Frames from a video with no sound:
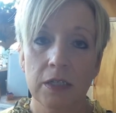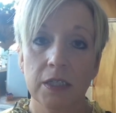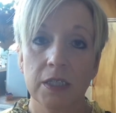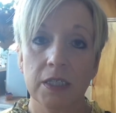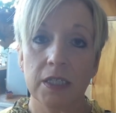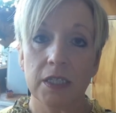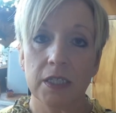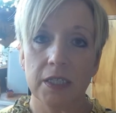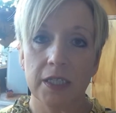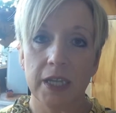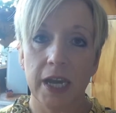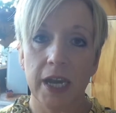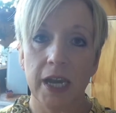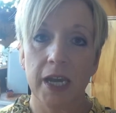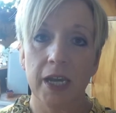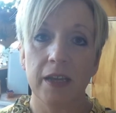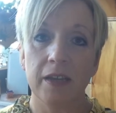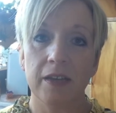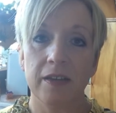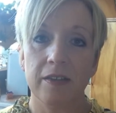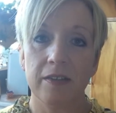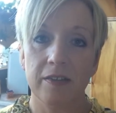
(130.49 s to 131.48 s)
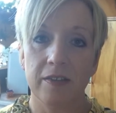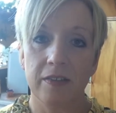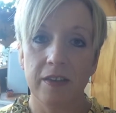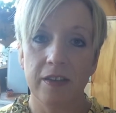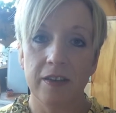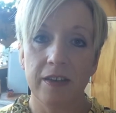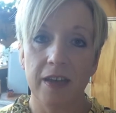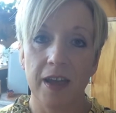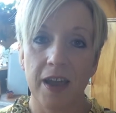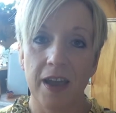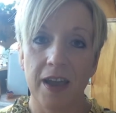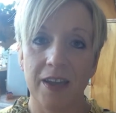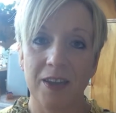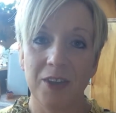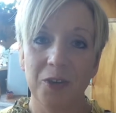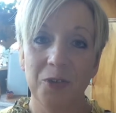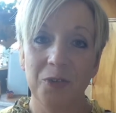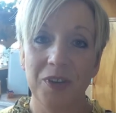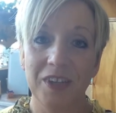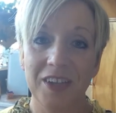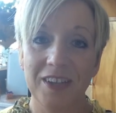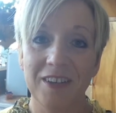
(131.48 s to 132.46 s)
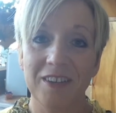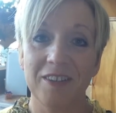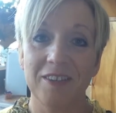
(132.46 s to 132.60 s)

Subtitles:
today is the day you need